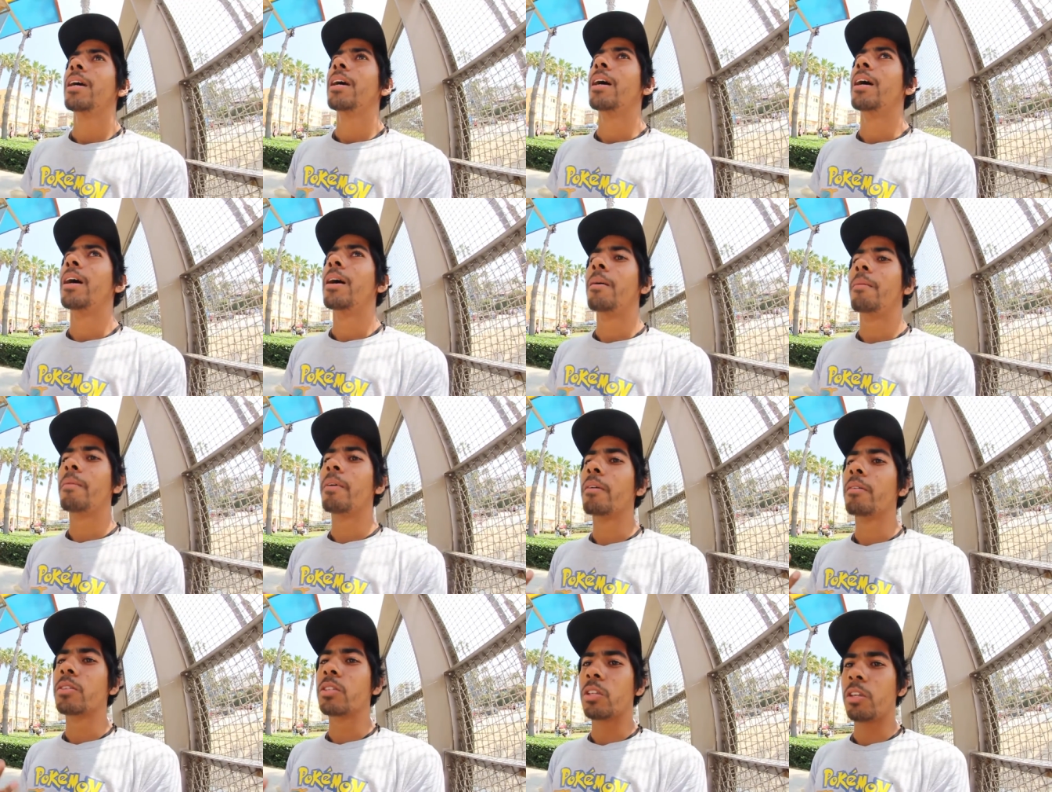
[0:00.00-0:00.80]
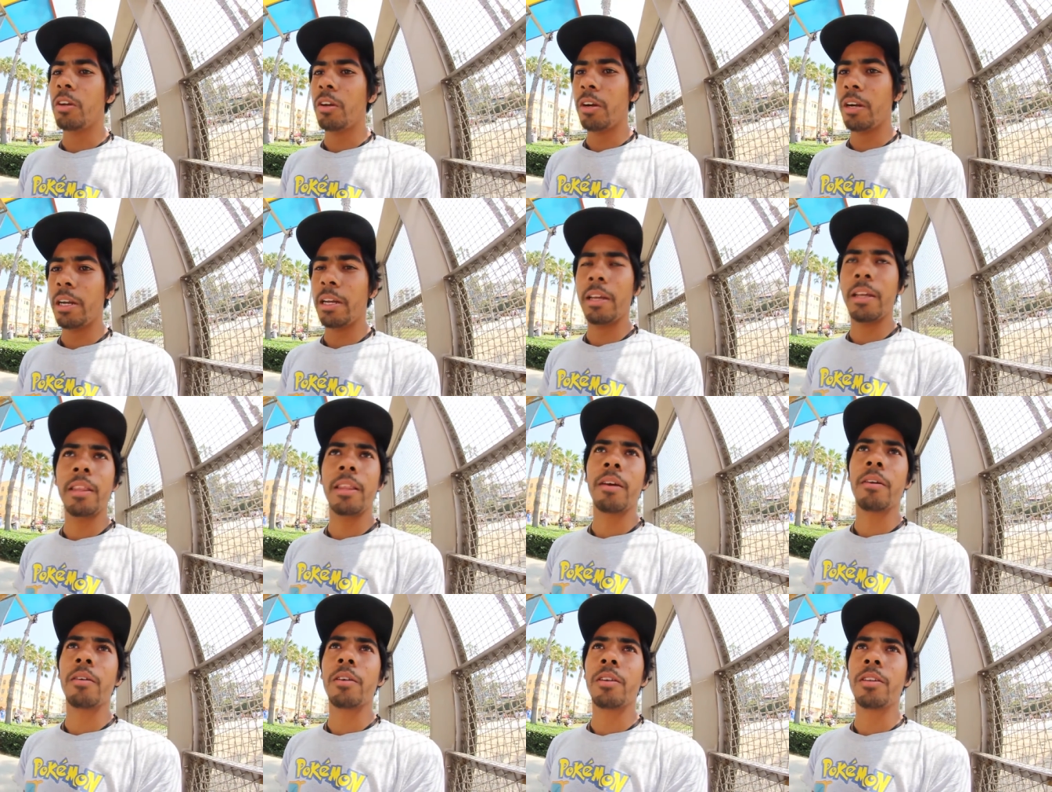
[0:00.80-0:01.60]
there was security and
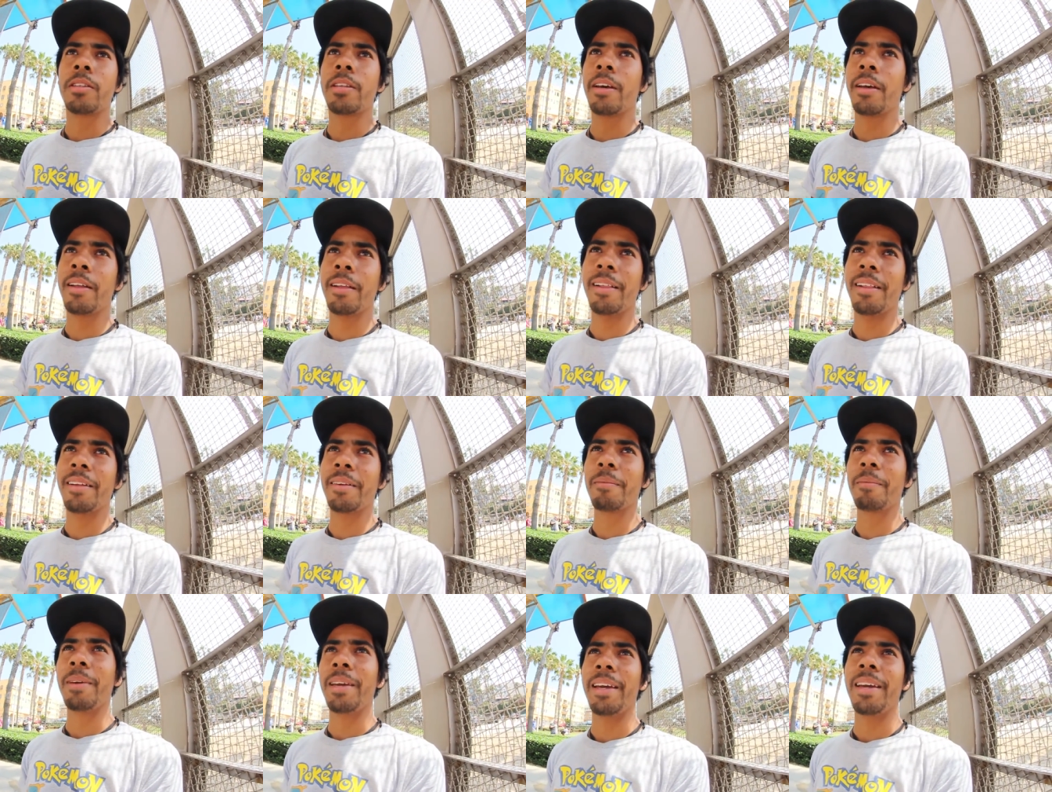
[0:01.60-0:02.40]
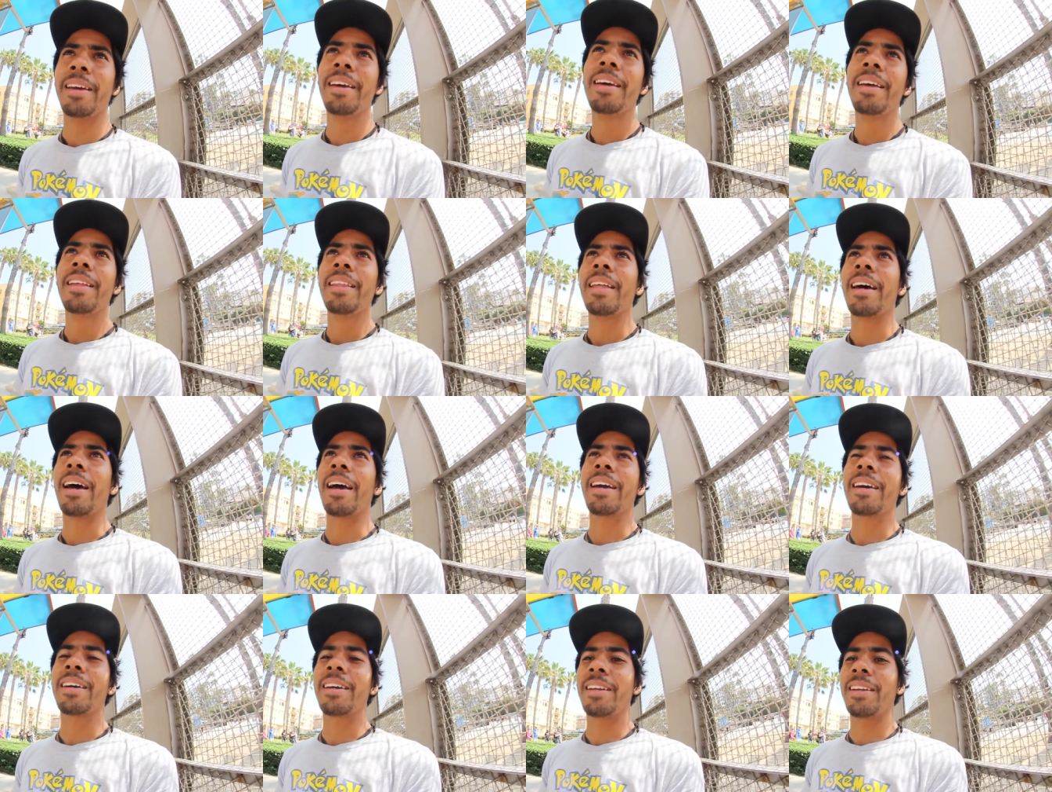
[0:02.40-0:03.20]
they were telling me that
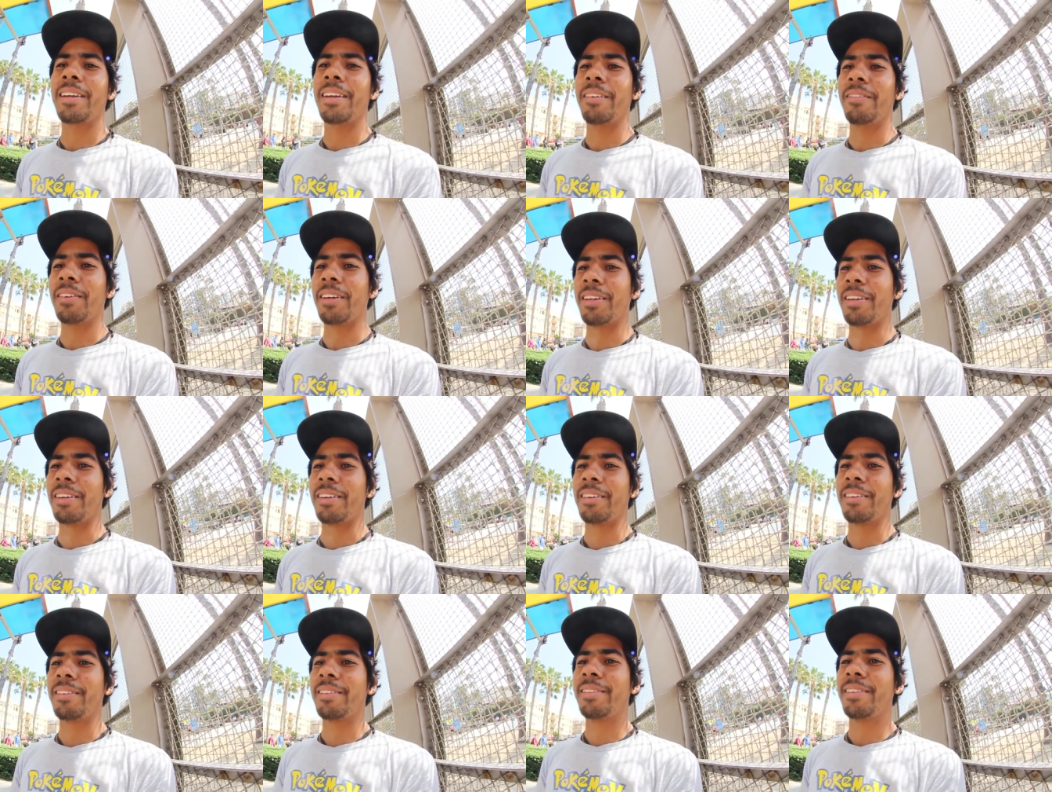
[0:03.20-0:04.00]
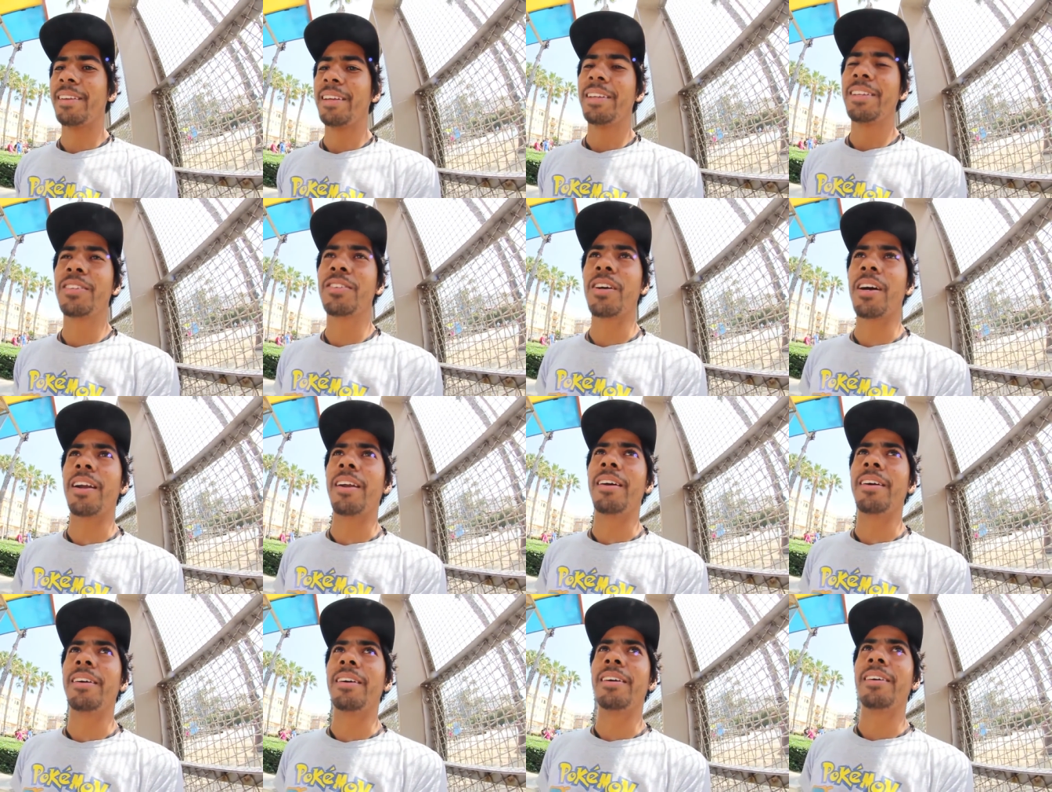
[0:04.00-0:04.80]
I couldn't even try
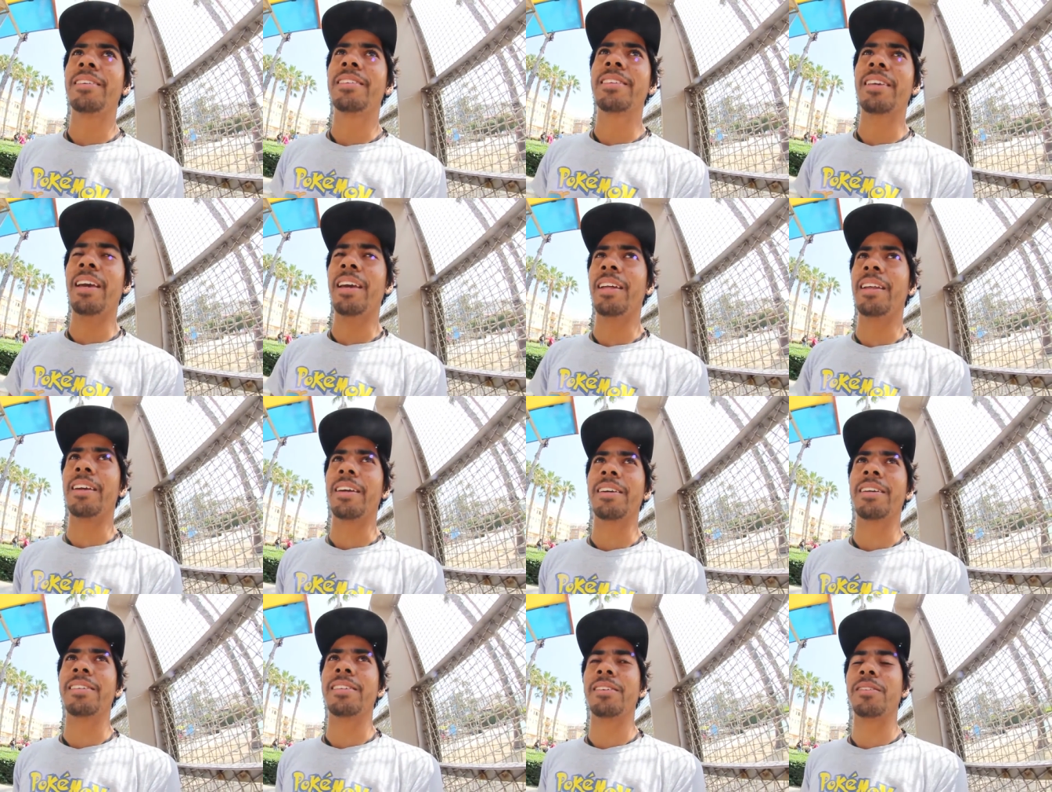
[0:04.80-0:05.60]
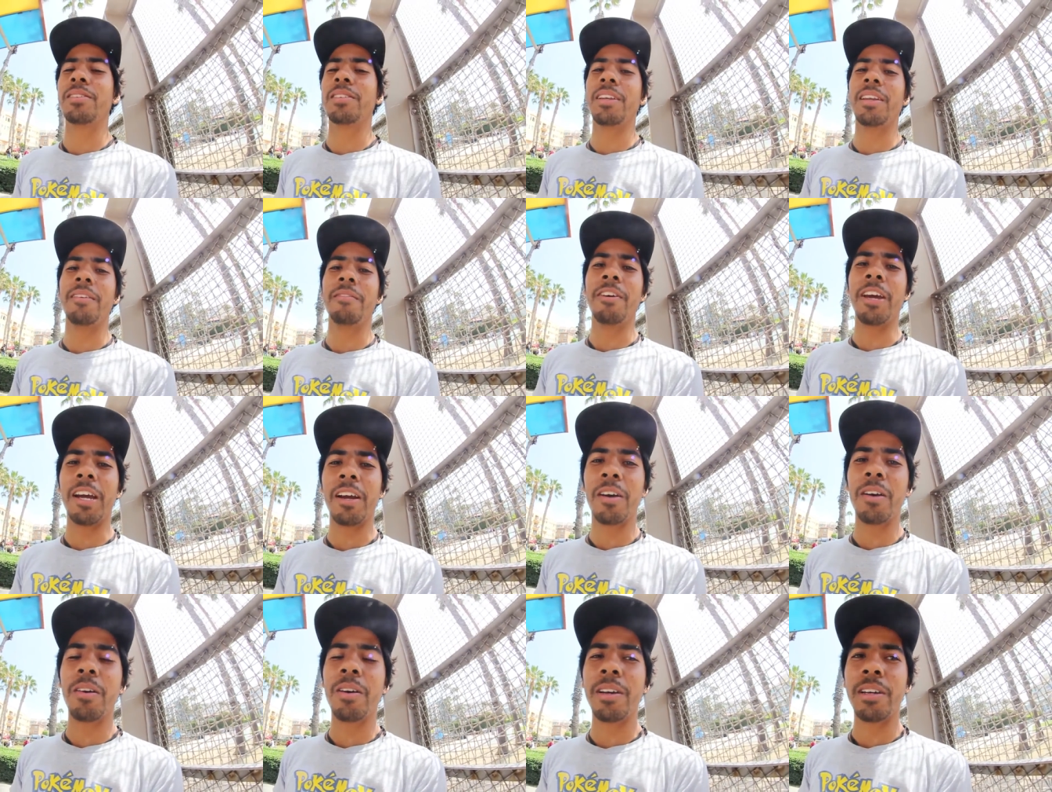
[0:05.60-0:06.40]
to skate it because there was an
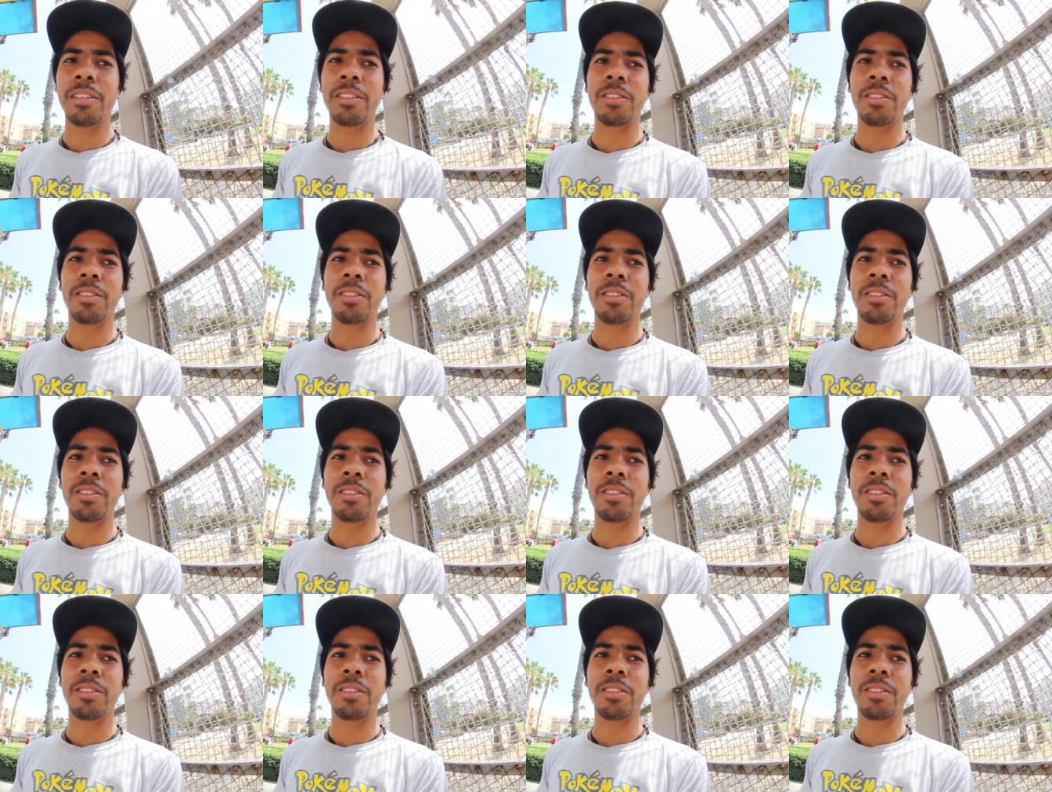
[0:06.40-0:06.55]
event going.